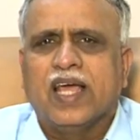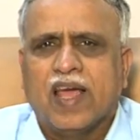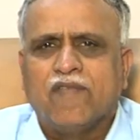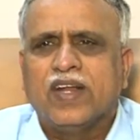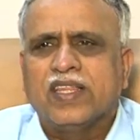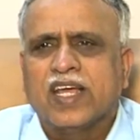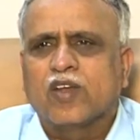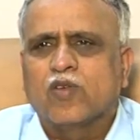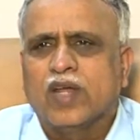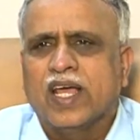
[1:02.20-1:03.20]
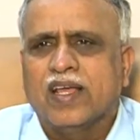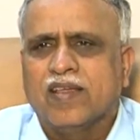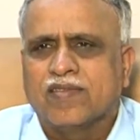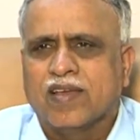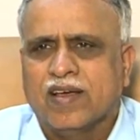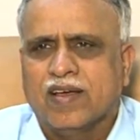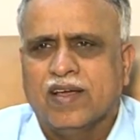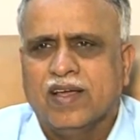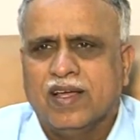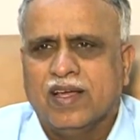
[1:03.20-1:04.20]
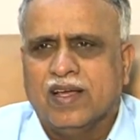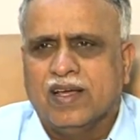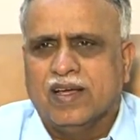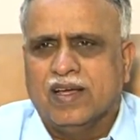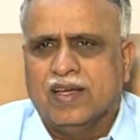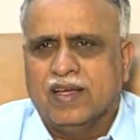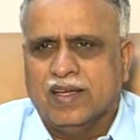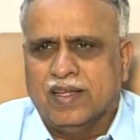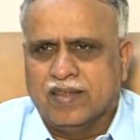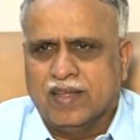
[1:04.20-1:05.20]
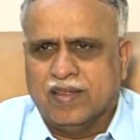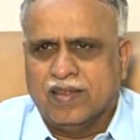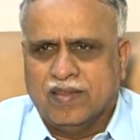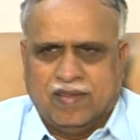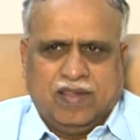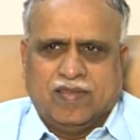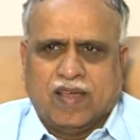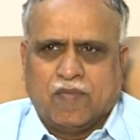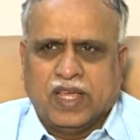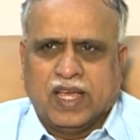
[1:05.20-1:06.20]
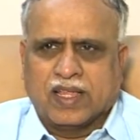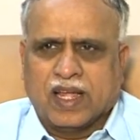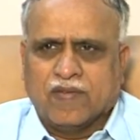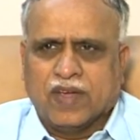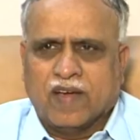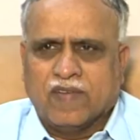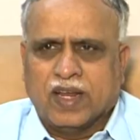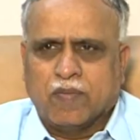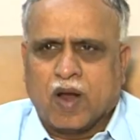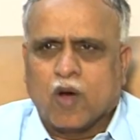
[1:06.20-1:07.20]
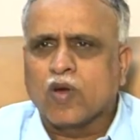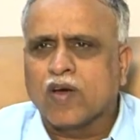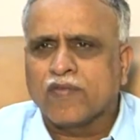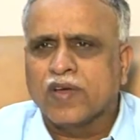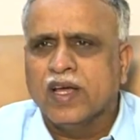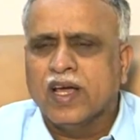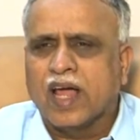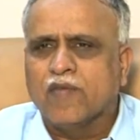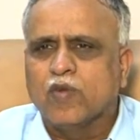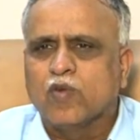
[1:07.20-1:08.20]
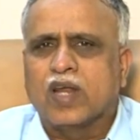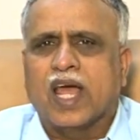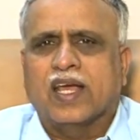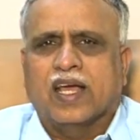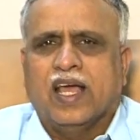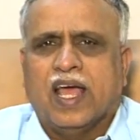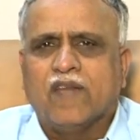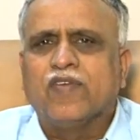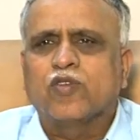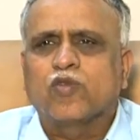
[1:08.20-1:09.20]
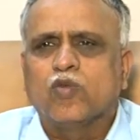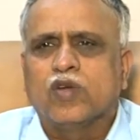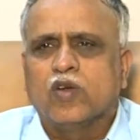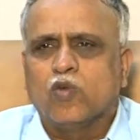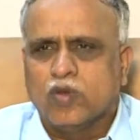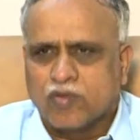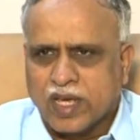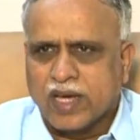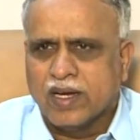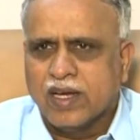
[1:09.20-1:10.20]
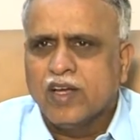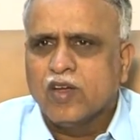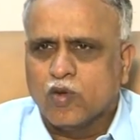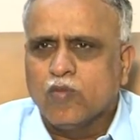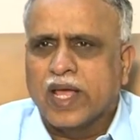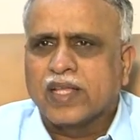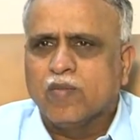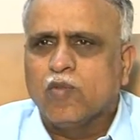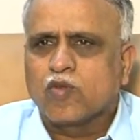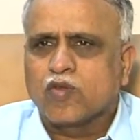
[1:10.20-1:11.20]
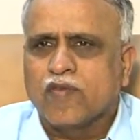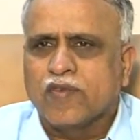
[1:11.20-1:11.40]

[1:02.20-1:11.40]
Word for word: everything today is, uh, uh, is, is something that we are very proud of and we would like every student who is here to make the most of